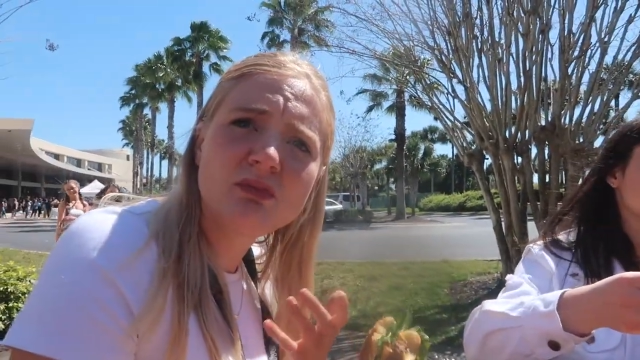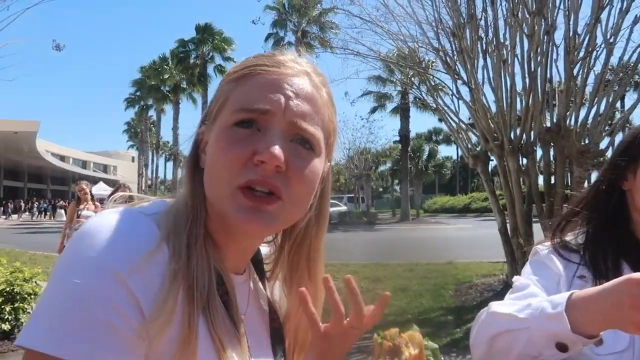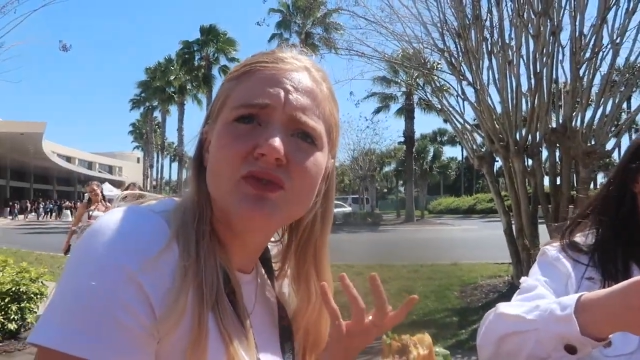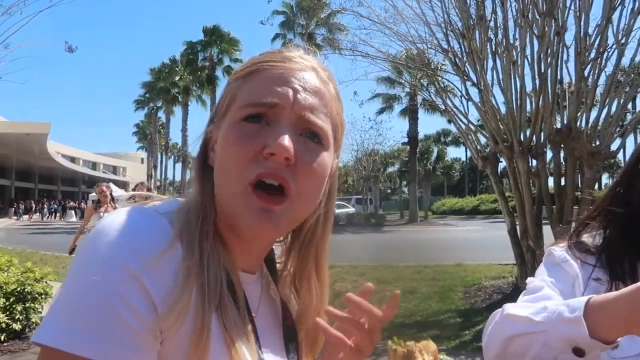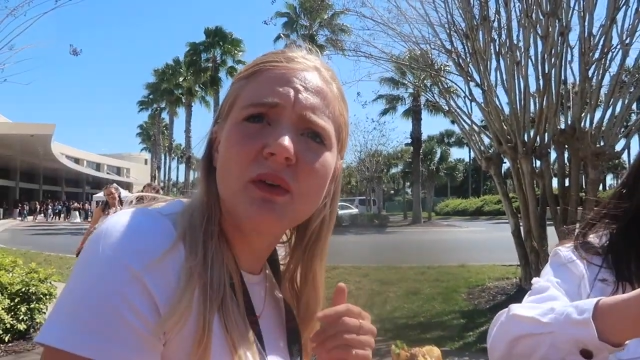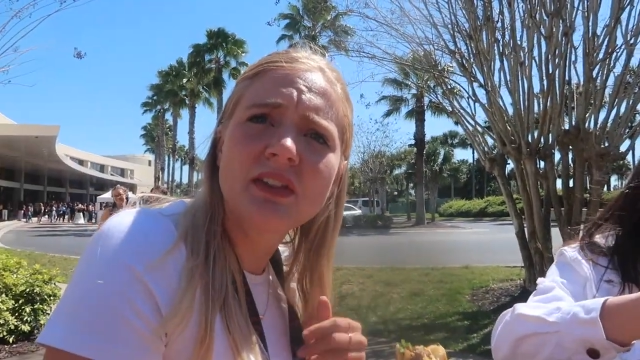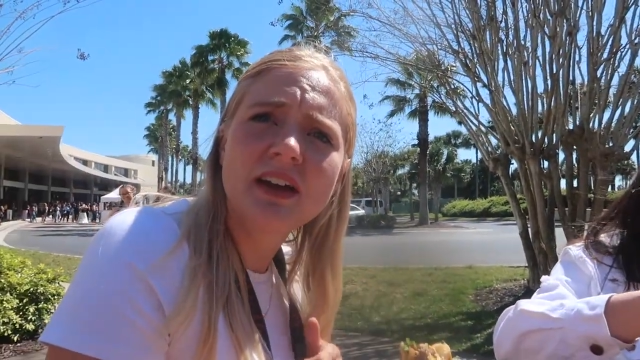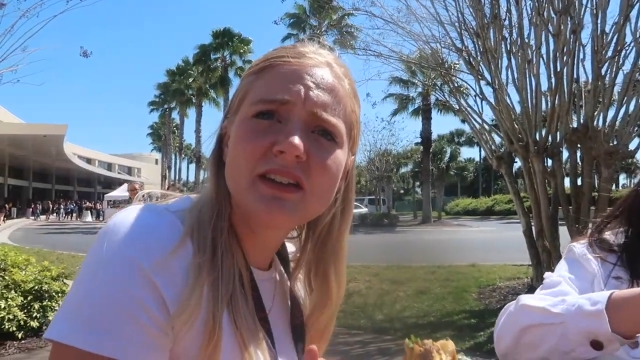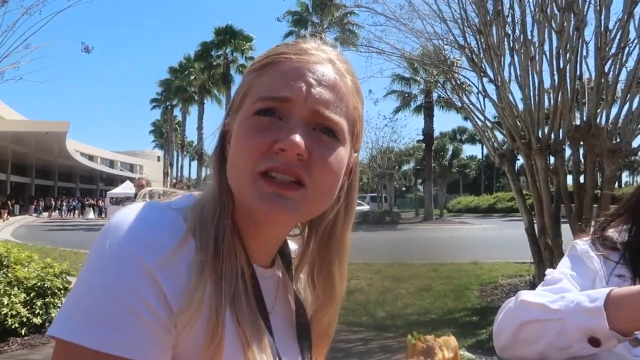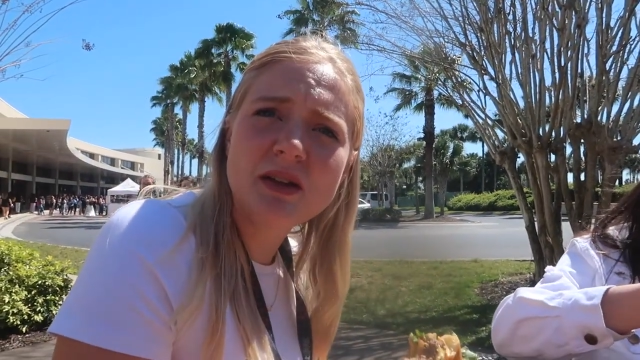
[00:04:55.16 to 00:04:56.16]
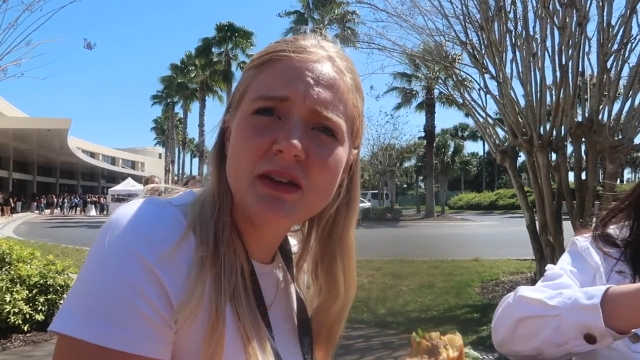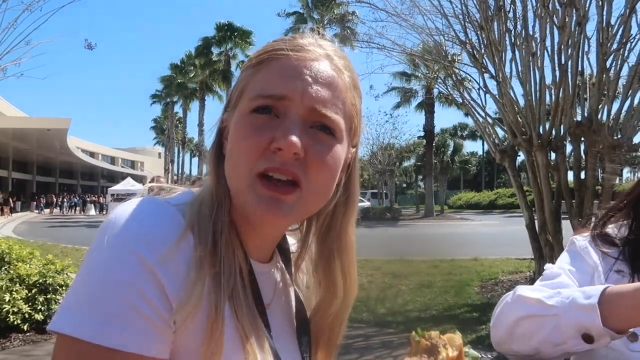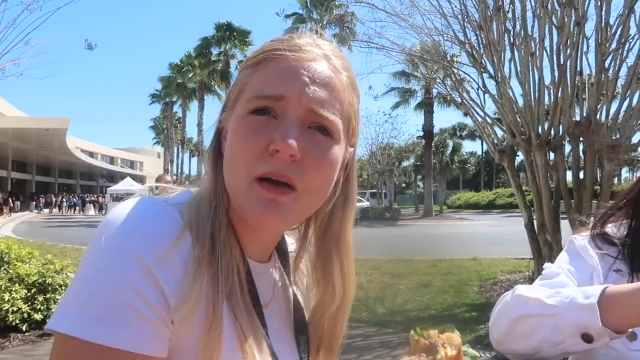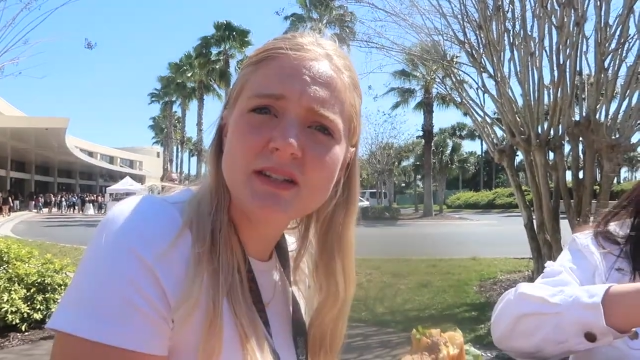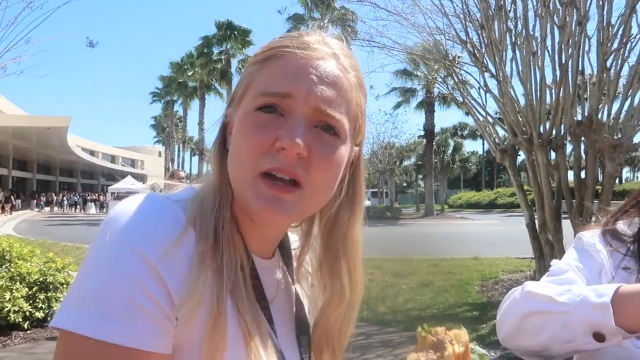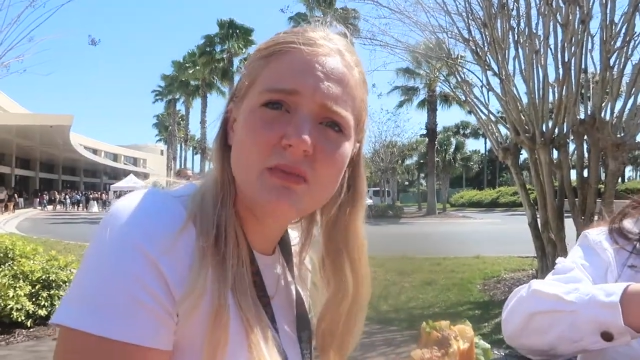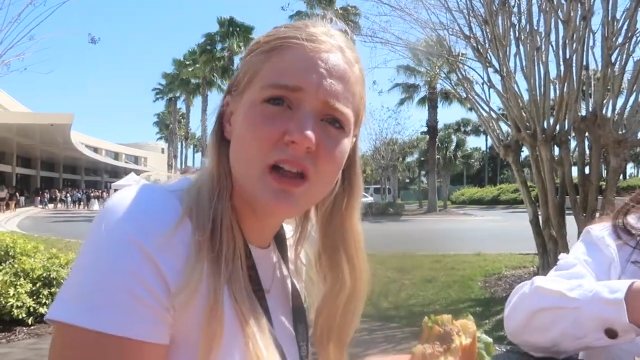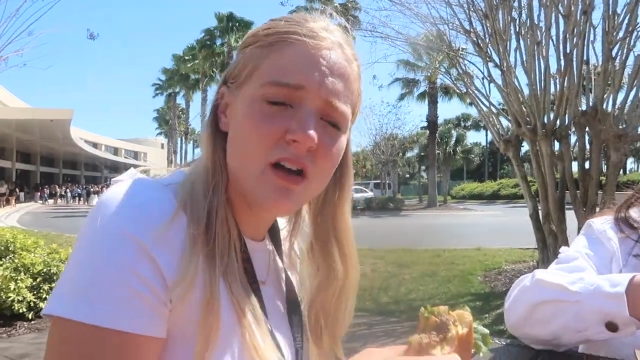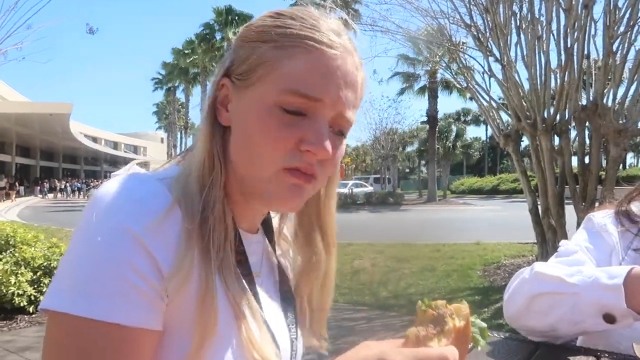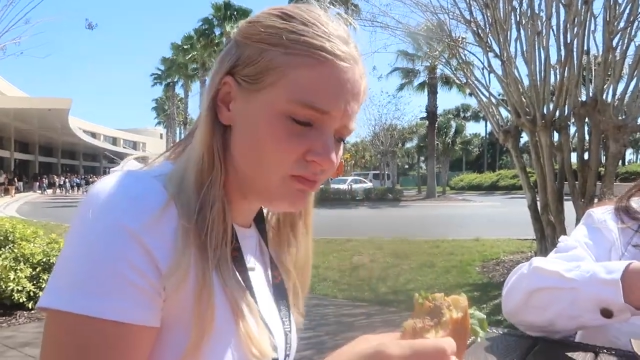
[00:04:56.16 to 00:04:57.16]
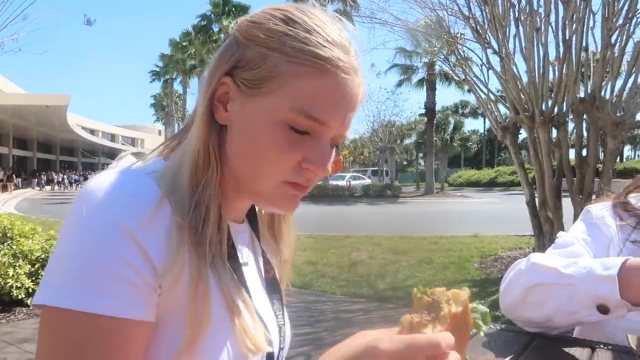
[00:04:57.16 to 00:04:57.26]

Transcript: What's wrong with it? I don't know. Comment down below.